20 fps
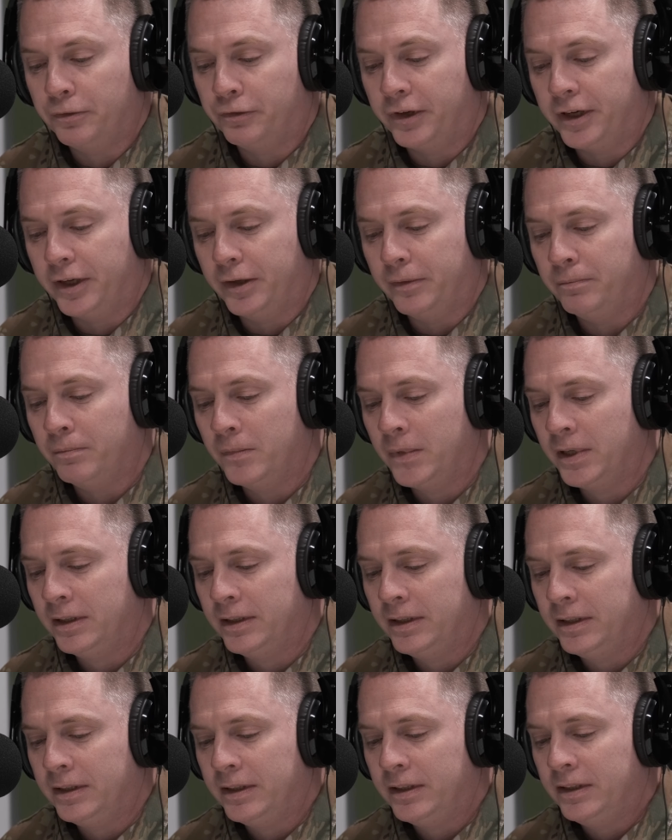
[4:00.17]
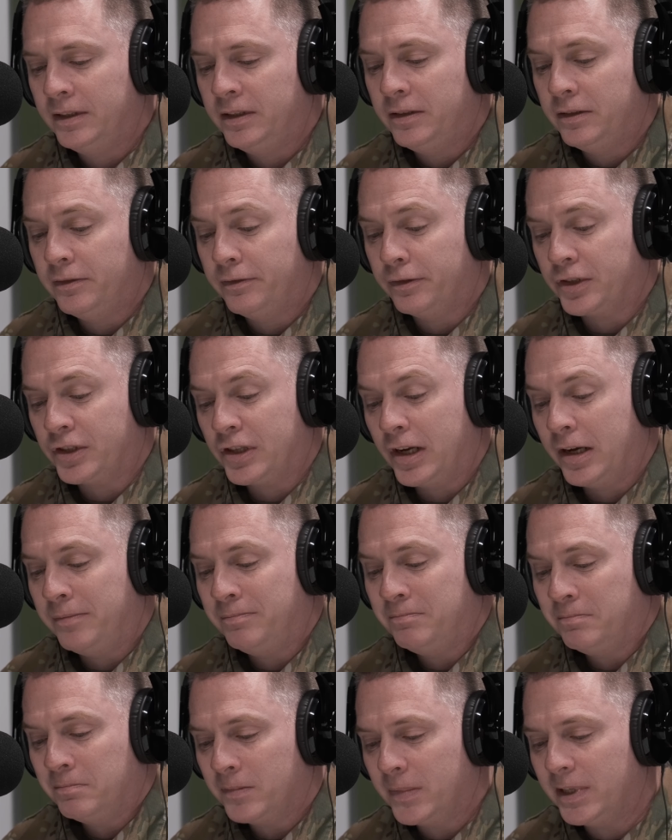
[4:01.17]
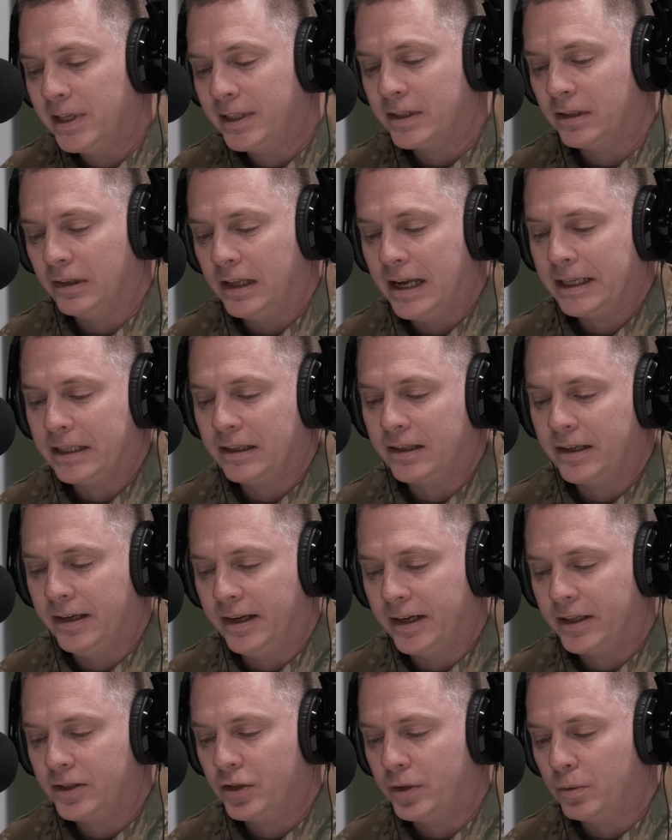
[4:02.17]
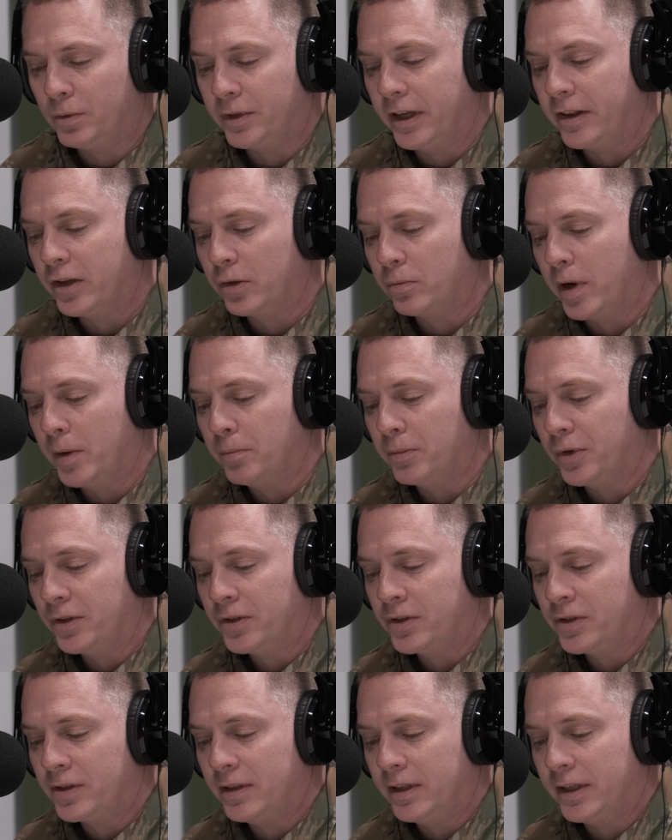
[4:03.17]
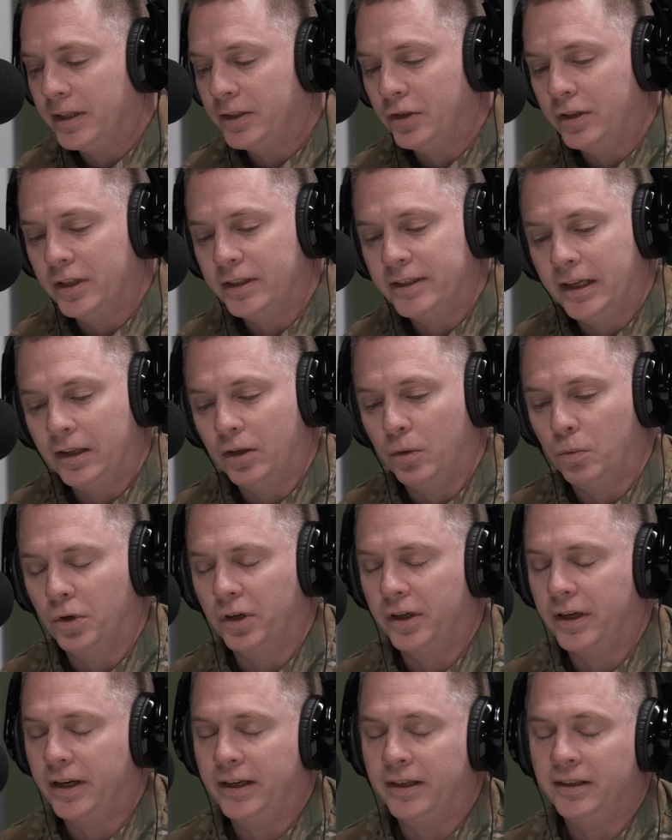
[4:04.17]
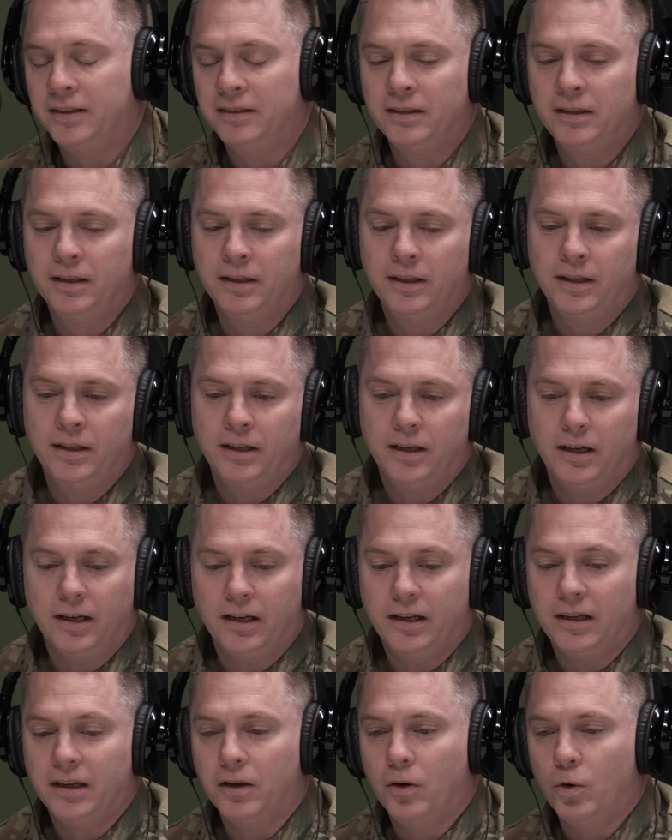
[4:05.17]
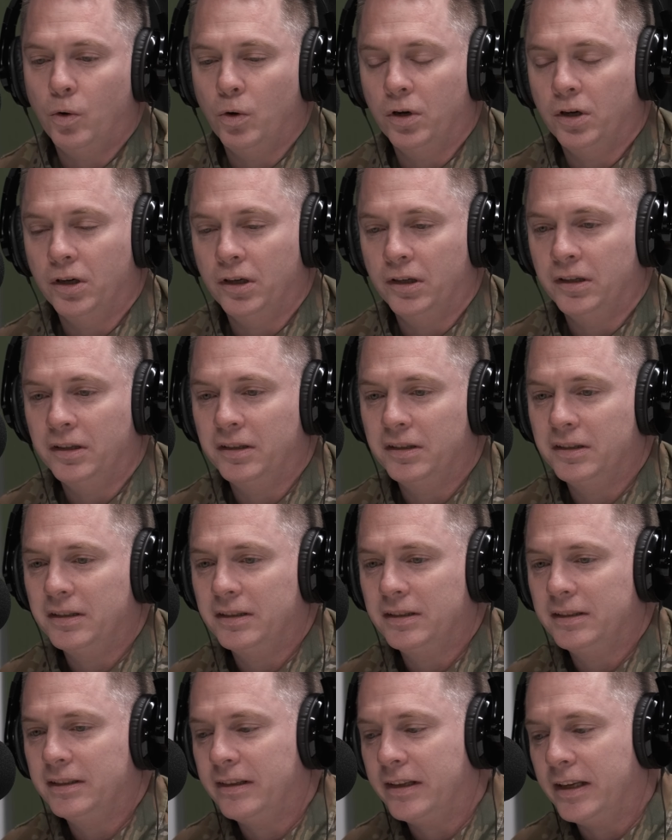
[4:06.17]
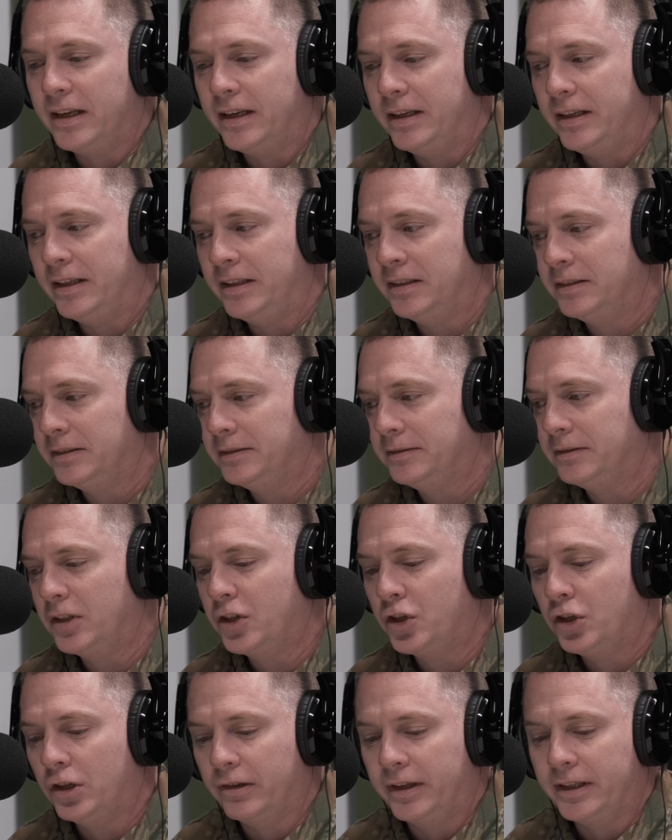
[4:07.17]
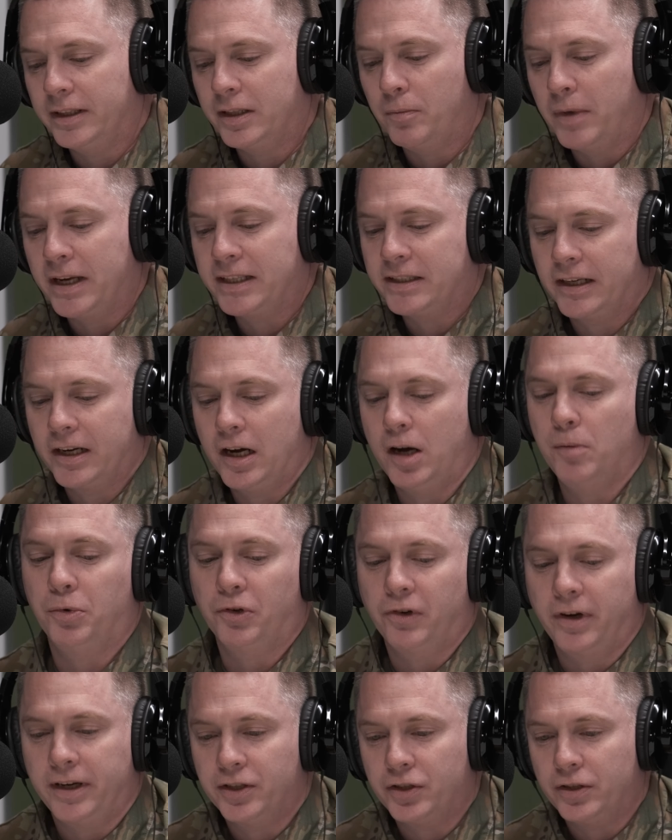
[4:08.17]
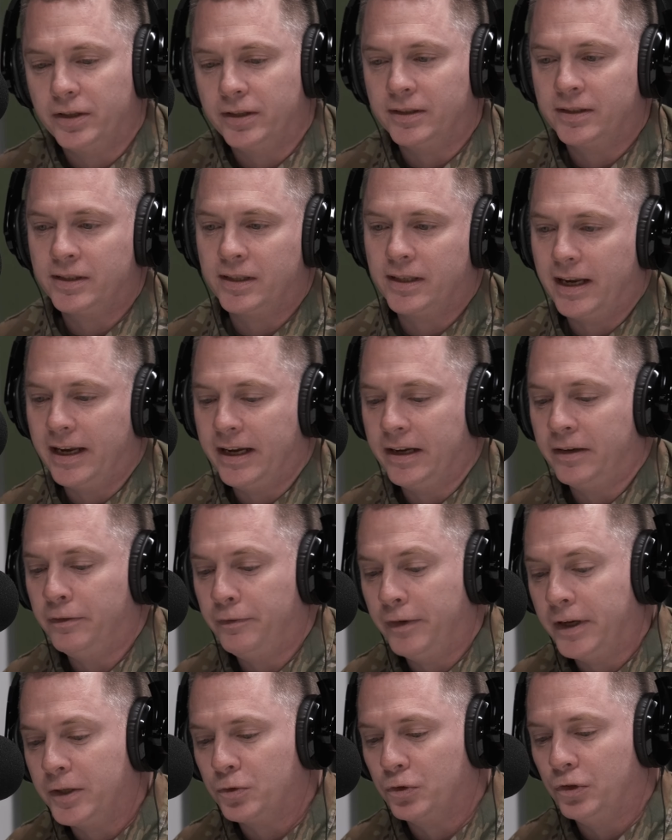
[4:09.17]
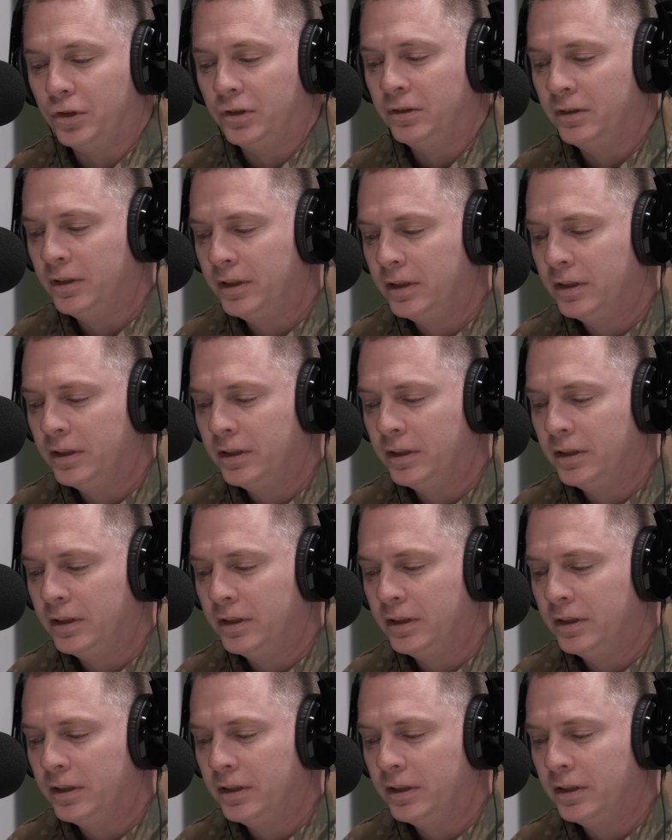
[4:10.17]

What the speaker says: freedom. For some, it's a lack of connection with other members due to teleworking or the current domestic operations and federal